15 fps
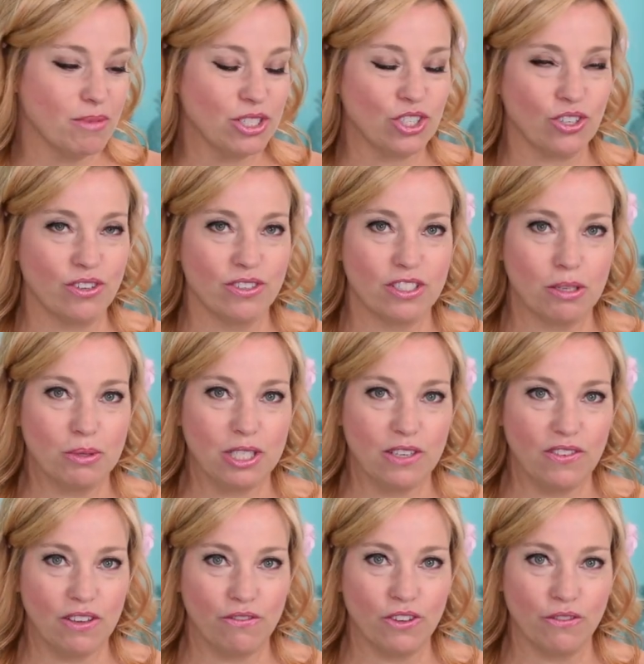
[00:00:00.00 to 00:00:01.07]
Mr.
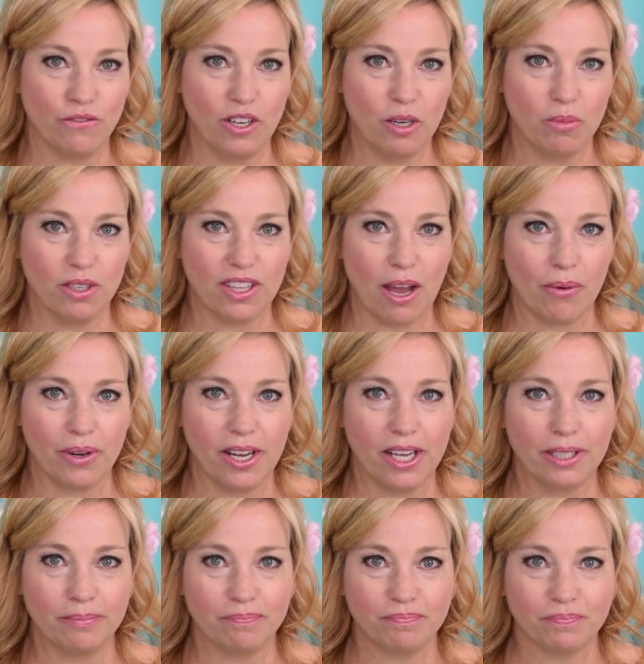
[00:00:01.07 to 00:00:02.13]
CruiseTipsTV, feel free to put that one
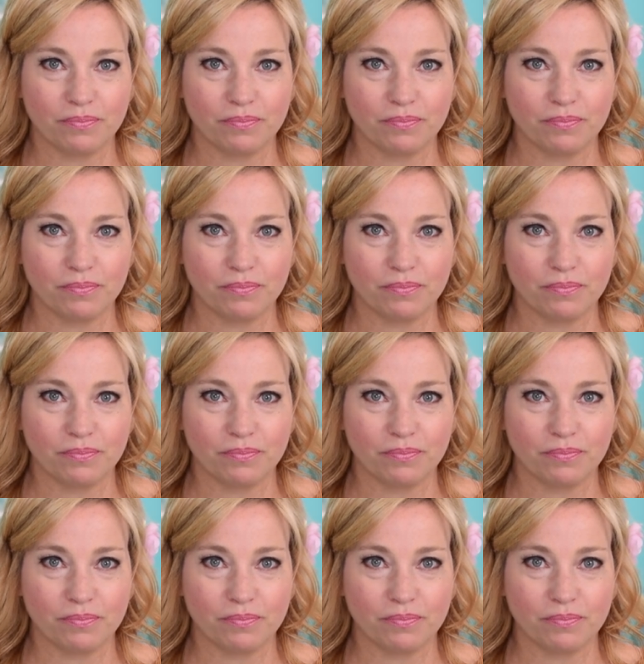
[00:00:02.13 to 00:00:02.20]
up.